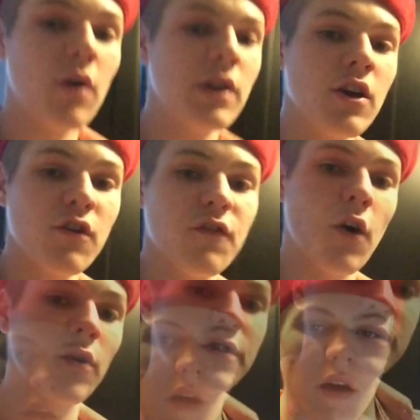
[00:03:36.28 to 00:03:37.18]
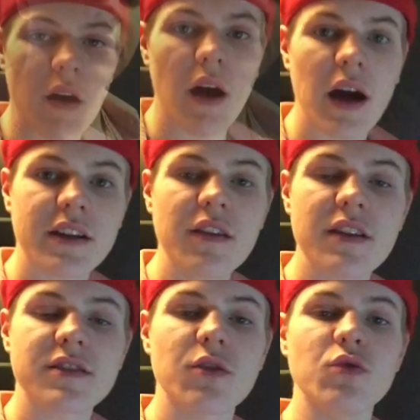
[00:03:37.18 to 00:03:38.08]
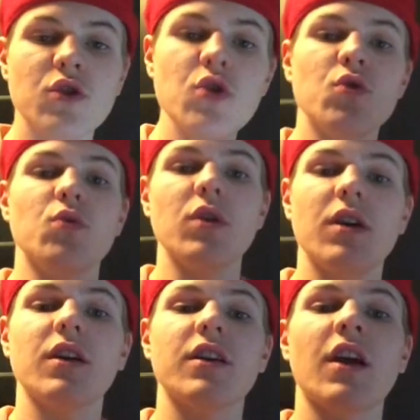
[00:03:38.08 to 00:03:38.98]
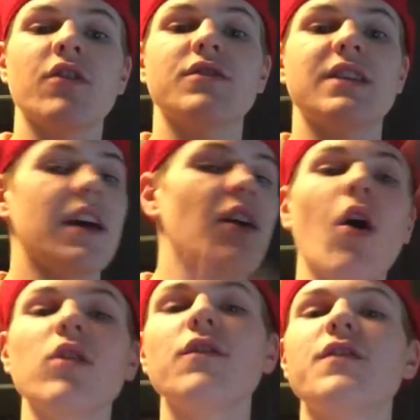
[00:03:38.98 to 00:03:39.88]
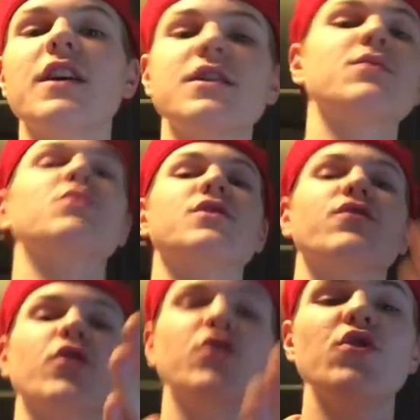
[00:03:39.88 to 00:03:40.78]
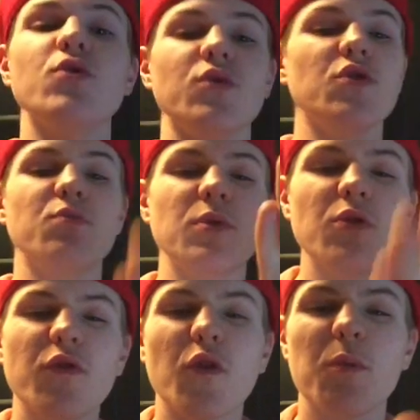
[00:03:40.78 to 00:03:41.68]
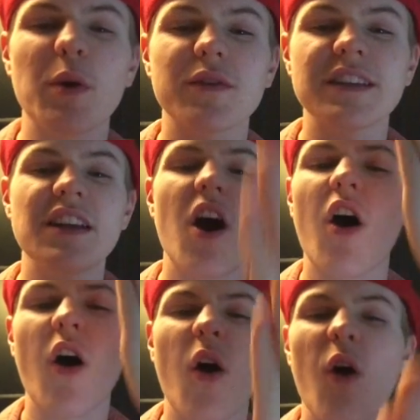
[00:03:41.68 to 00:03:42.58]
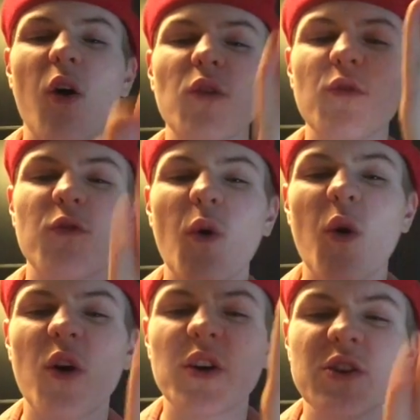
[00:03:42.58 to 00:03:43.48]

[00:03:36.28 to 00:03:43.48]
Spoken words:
out here, folks. I did this so you could understand. All of this was for you, you beautiful person, all for